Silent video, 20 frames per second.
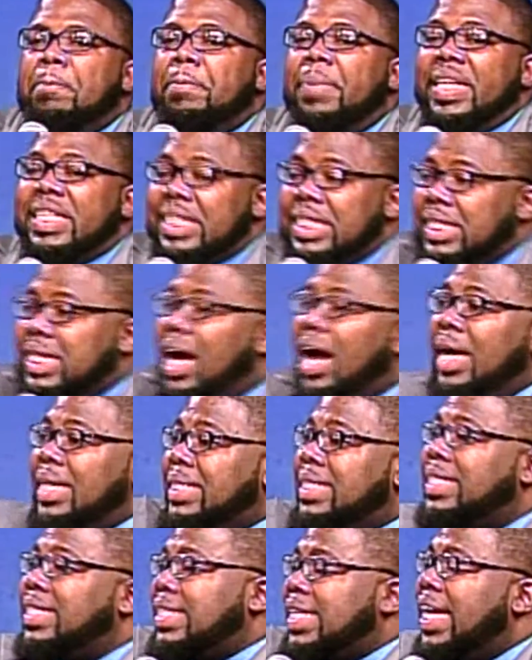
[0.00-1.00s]
But God
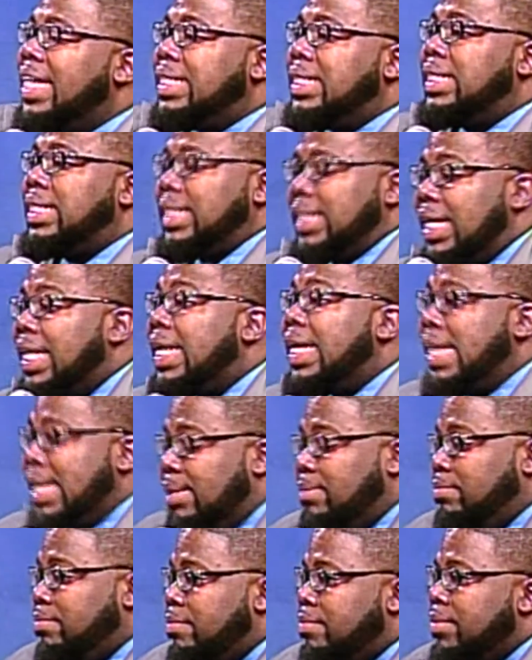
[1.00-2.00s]
says to
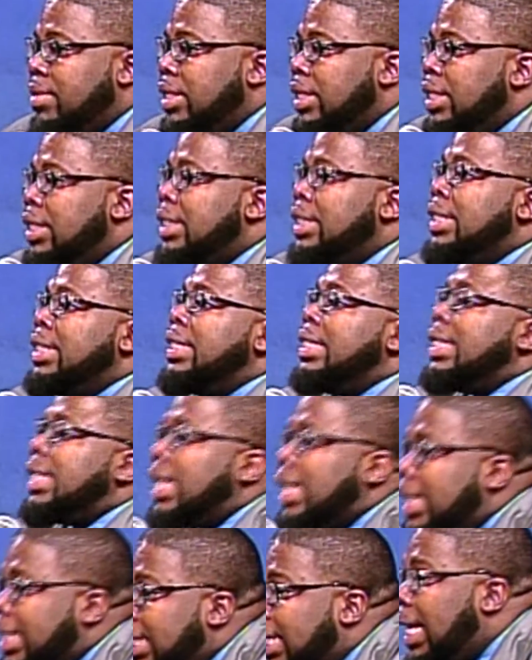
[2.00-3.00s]
him,
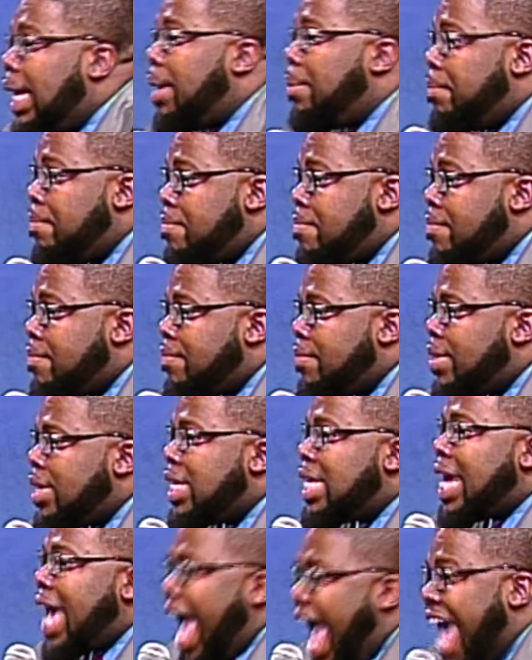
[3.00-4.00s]
Come
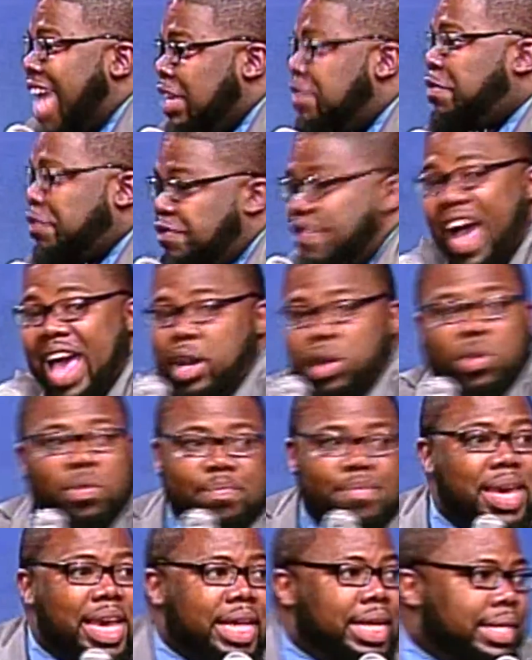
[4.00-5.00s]
and follow
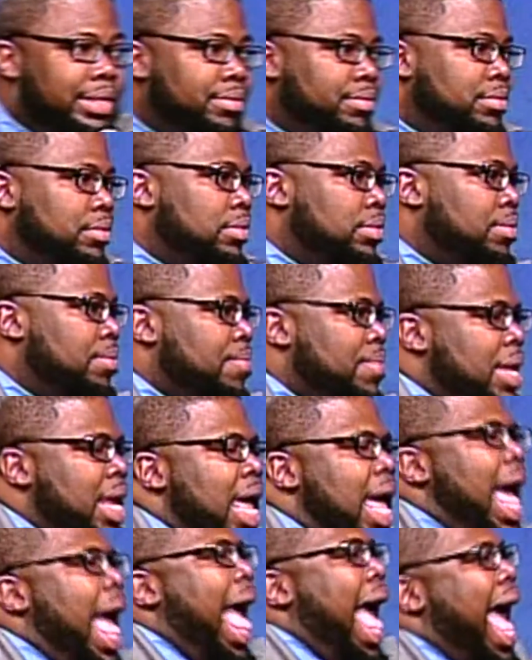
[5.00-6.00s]
me.
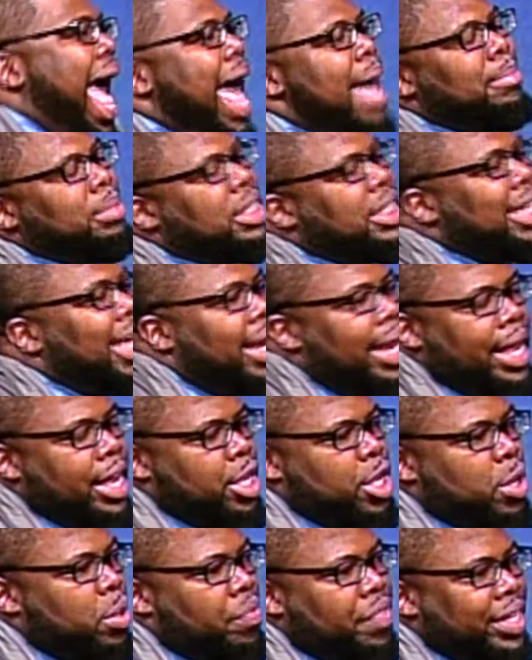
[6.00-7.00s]
I'm telling
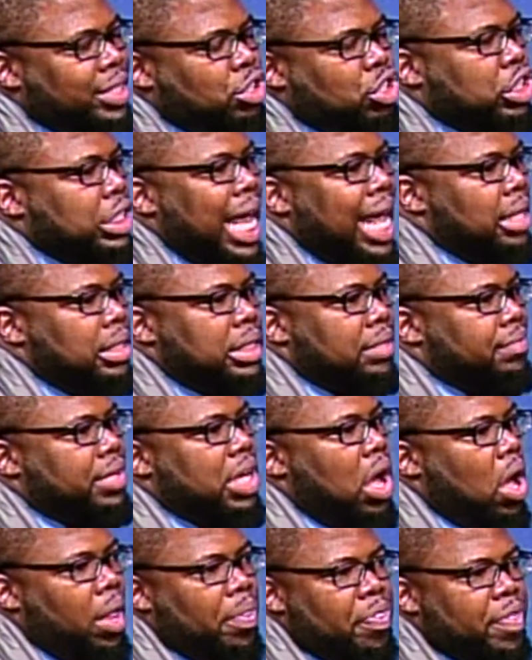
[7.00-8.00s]
you, the child of
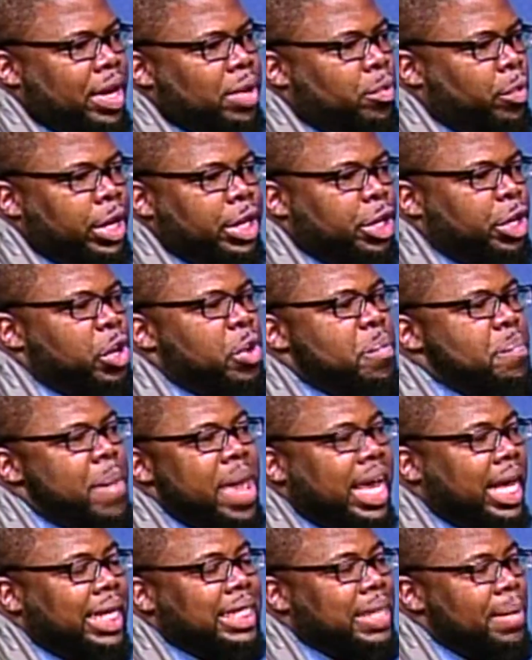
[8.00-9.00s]
God, that when you
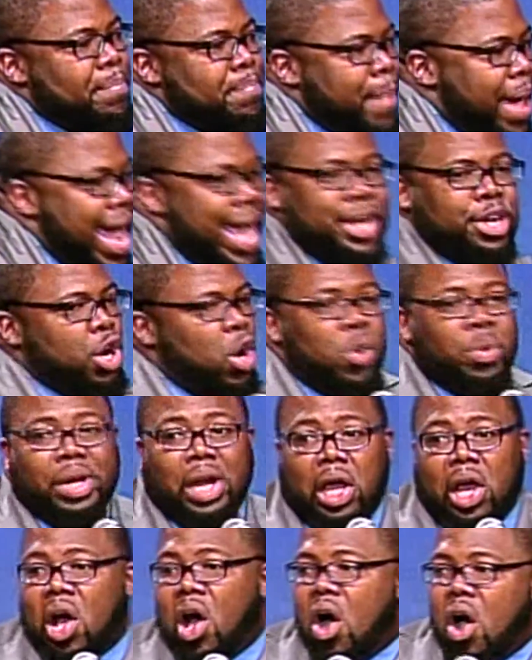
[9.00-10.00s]
make a demand
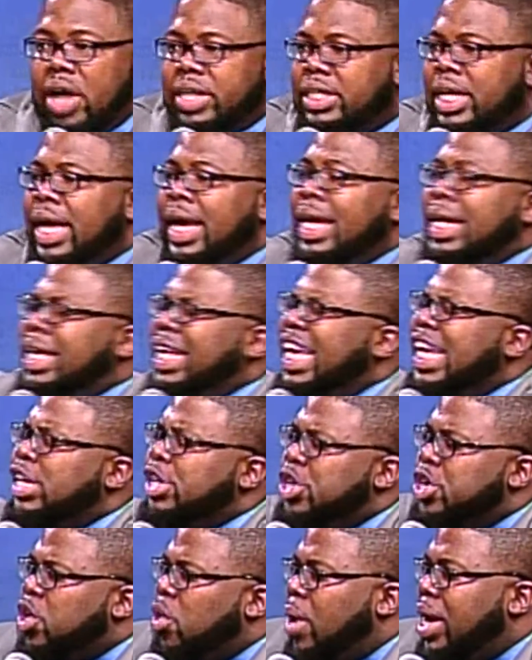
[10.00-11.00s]
on God
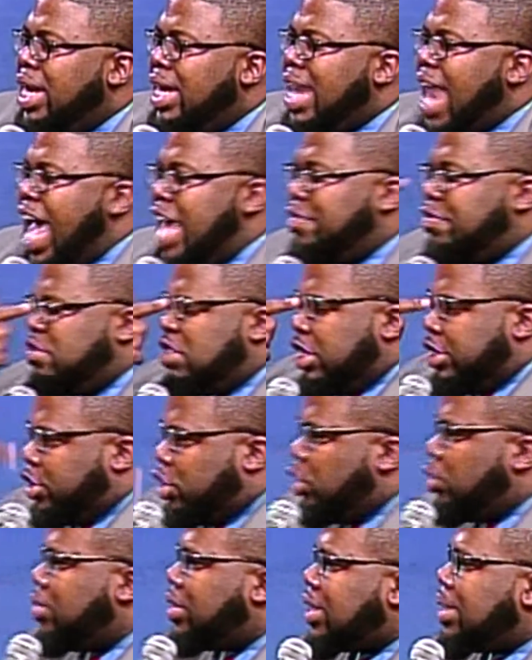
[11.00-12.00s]
in your life to
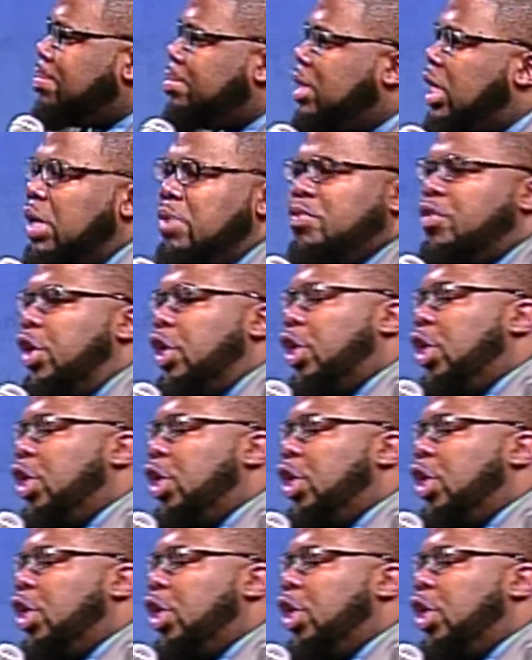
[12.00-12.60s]
do something for